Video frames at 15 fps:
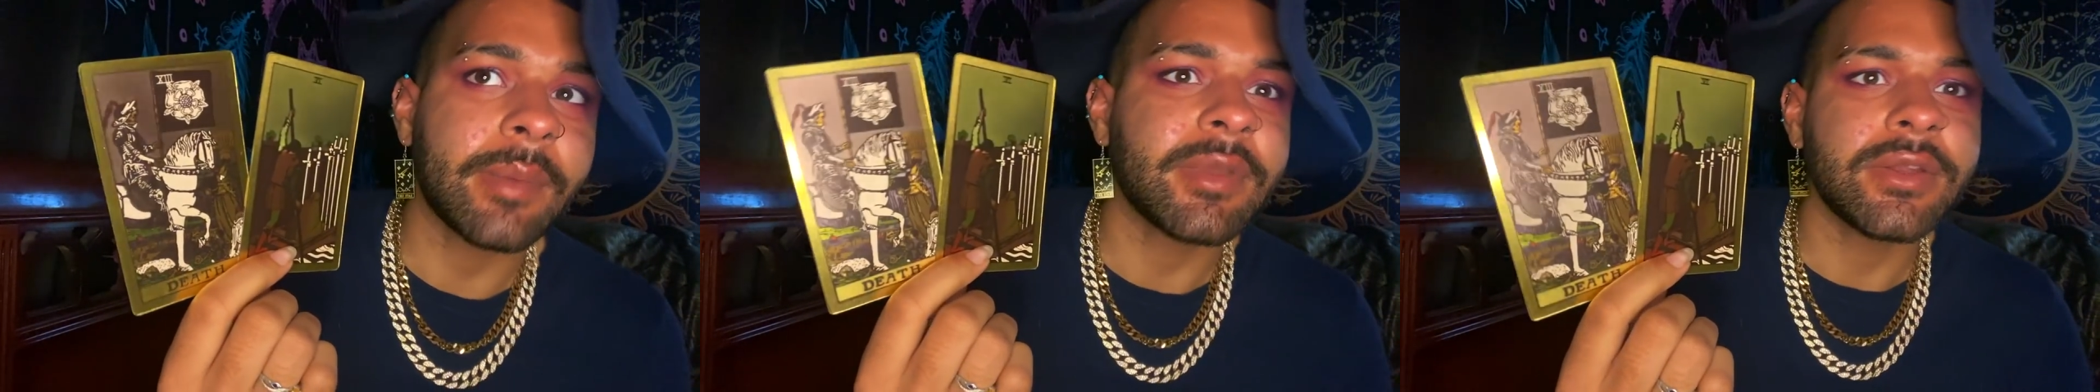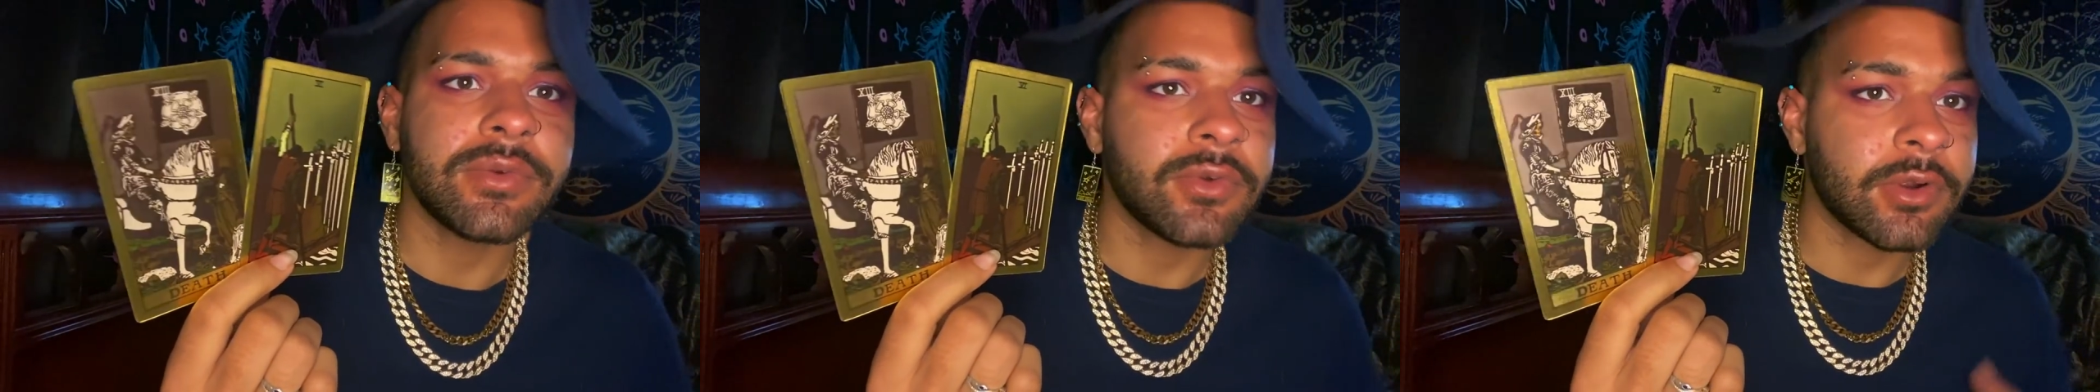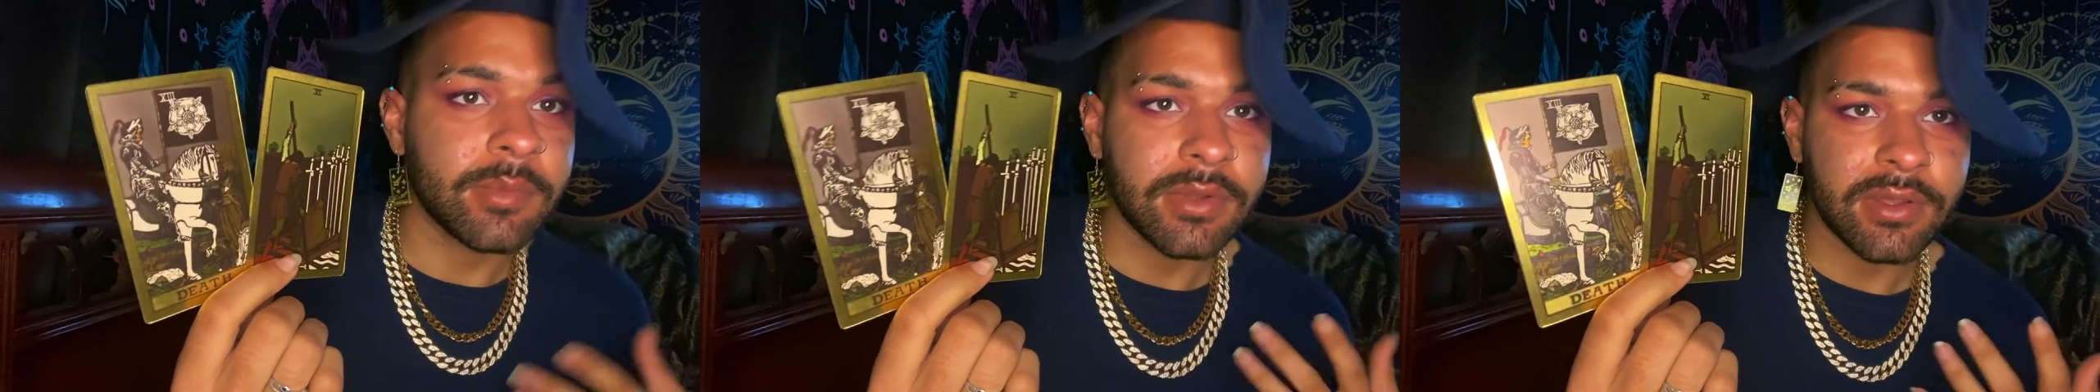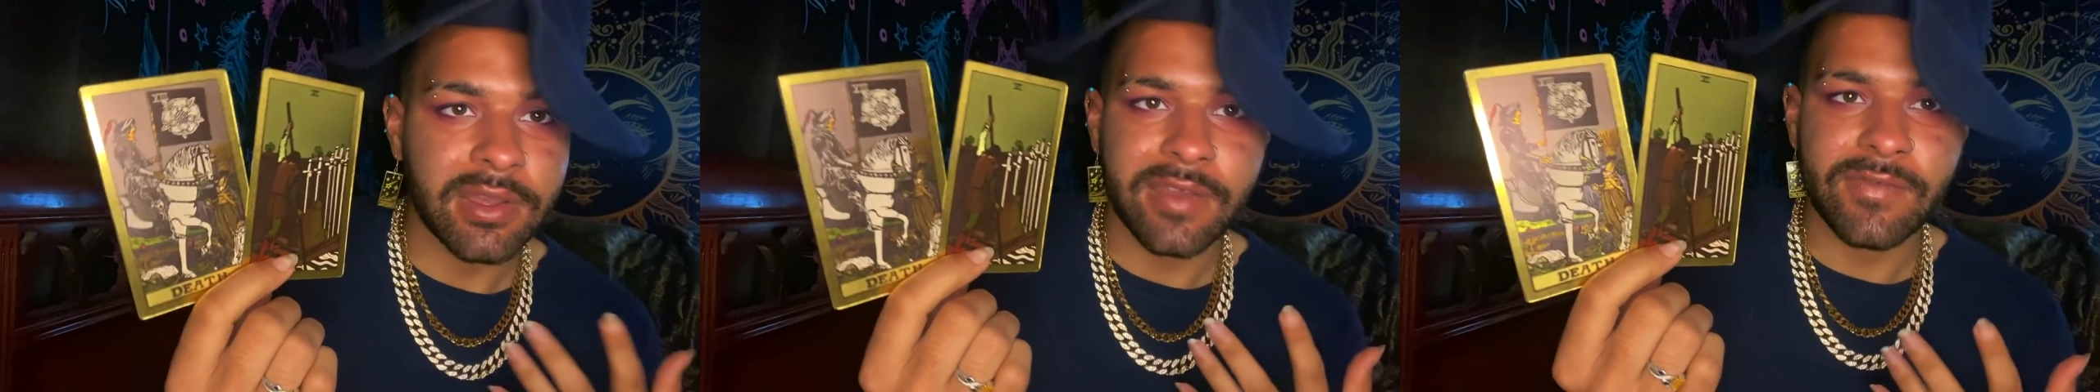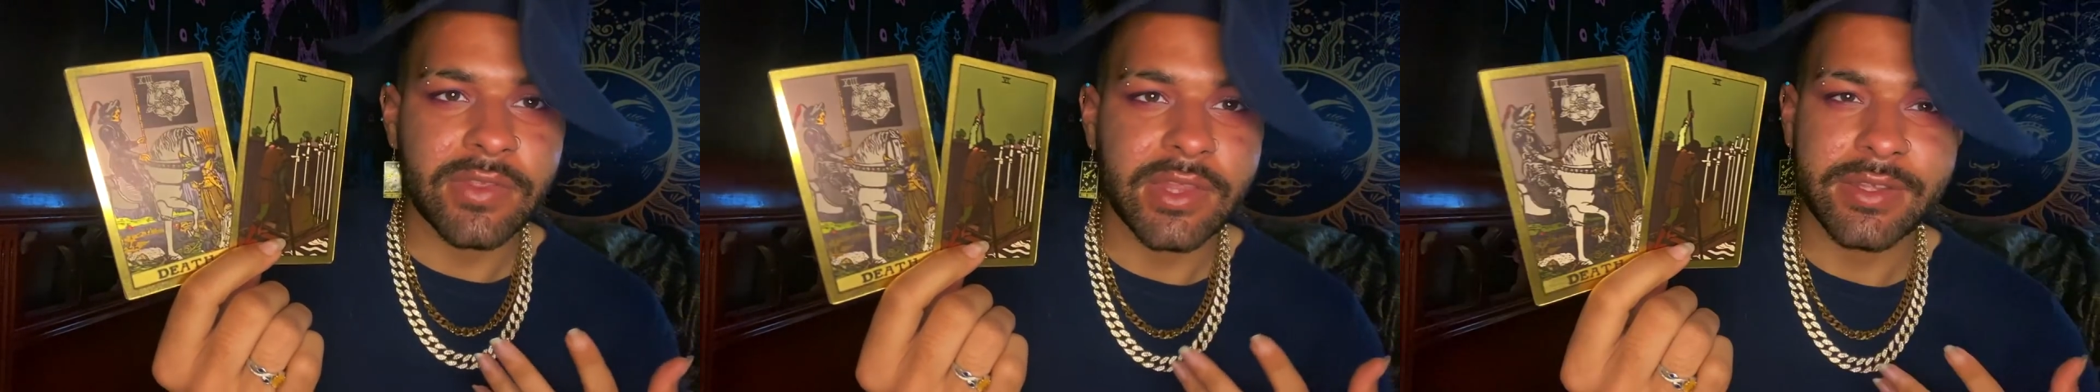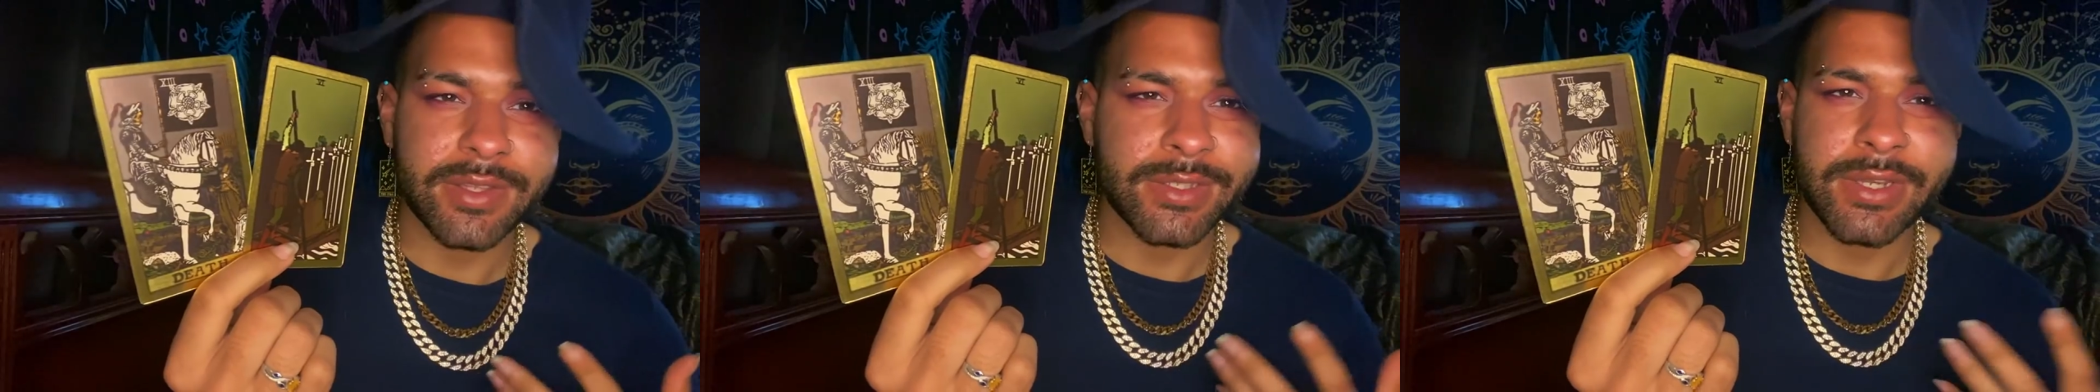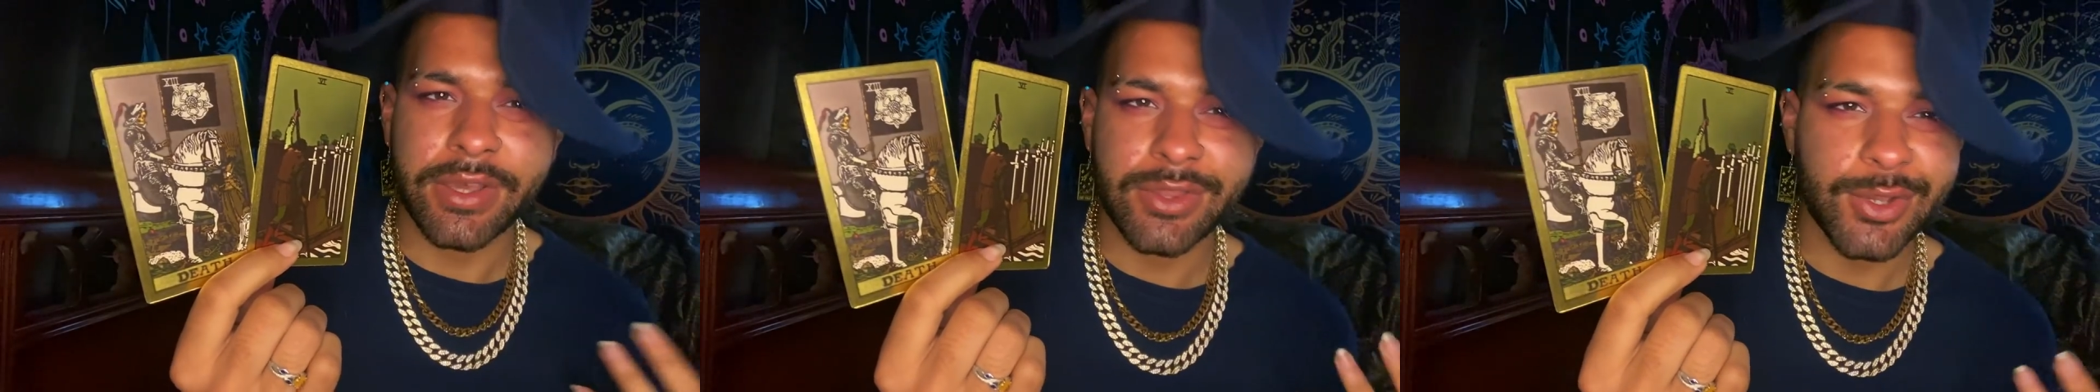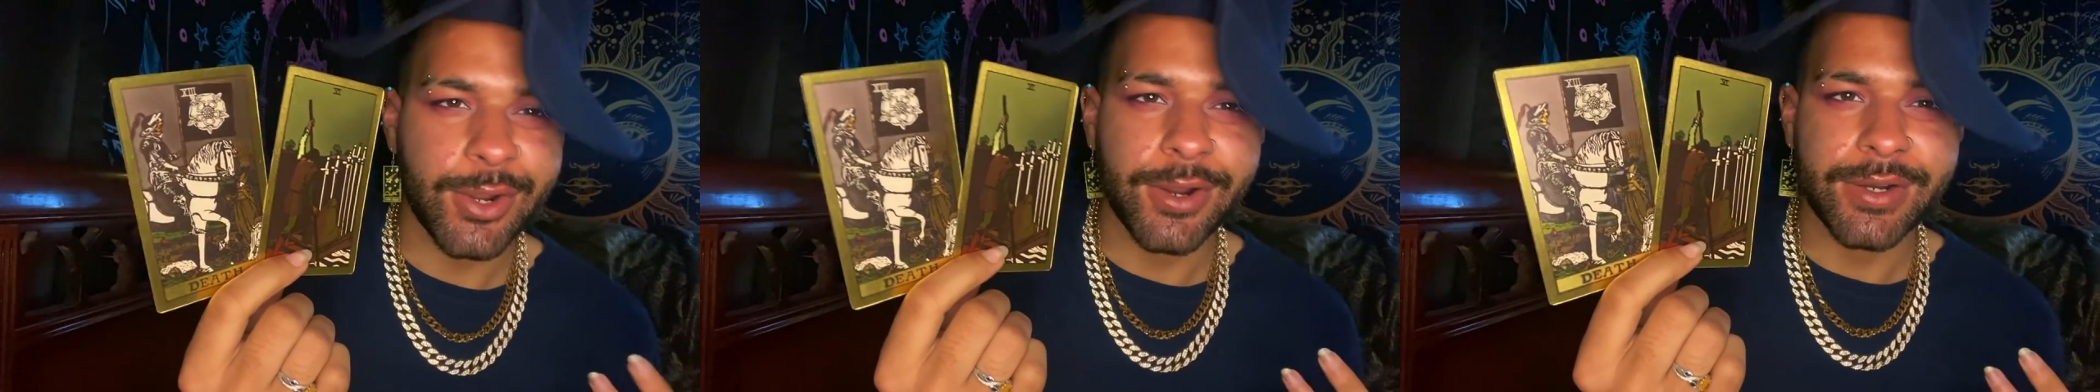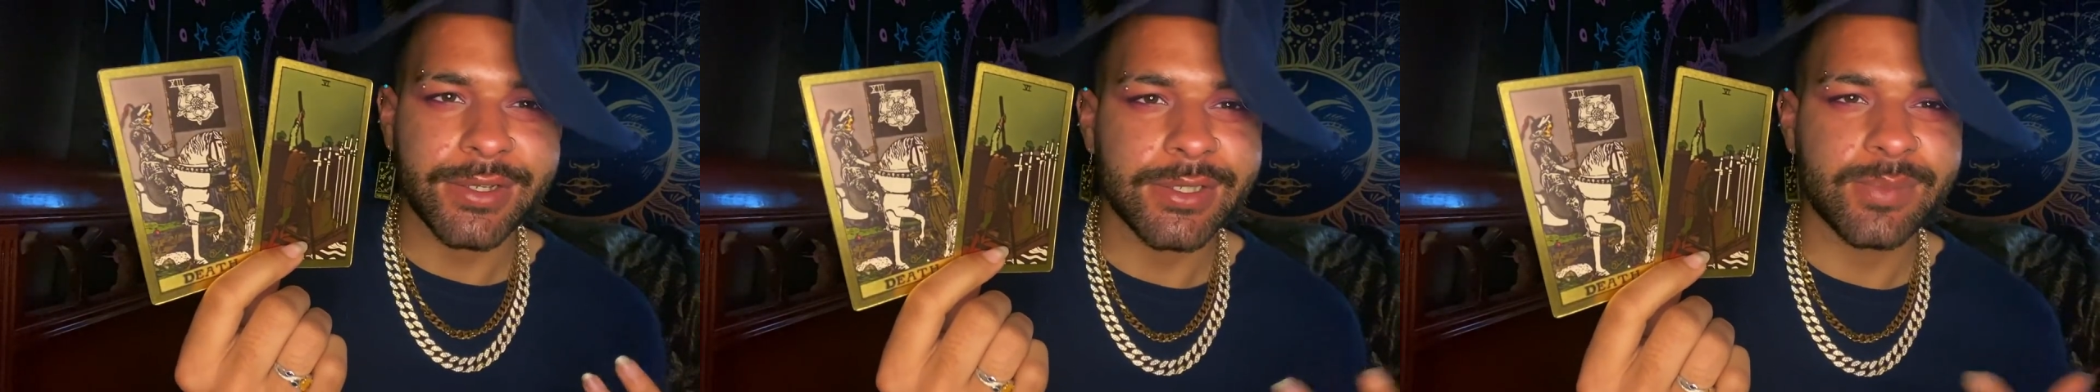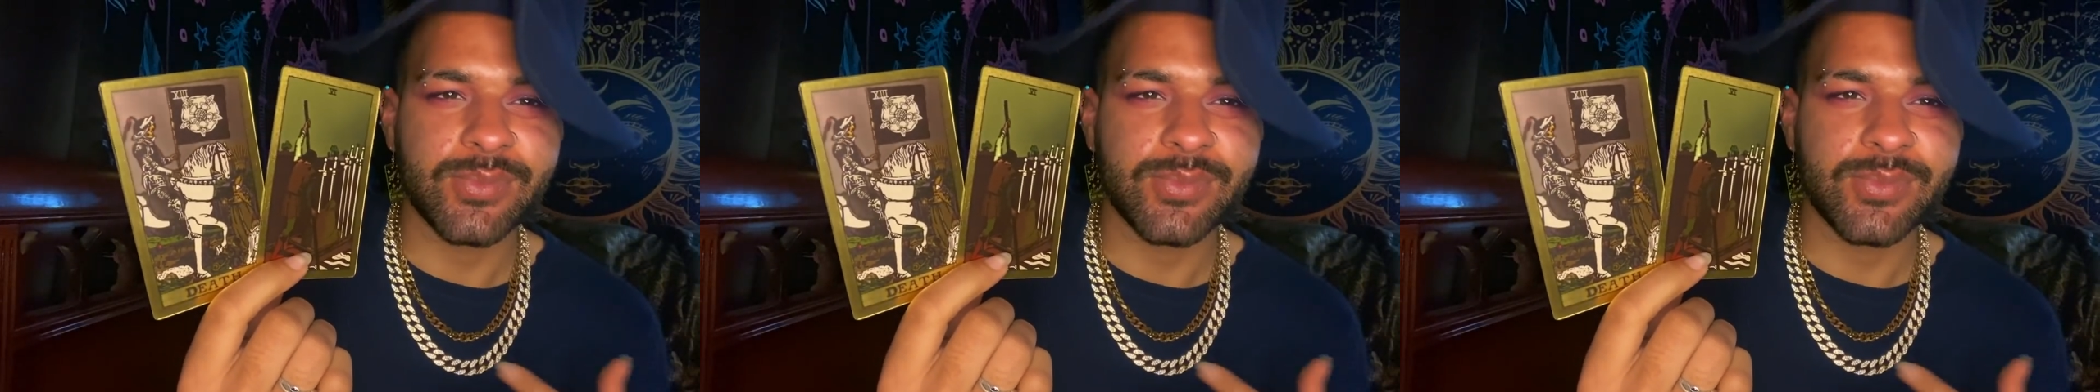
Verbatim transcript: I mean, normally I feel like the Death card is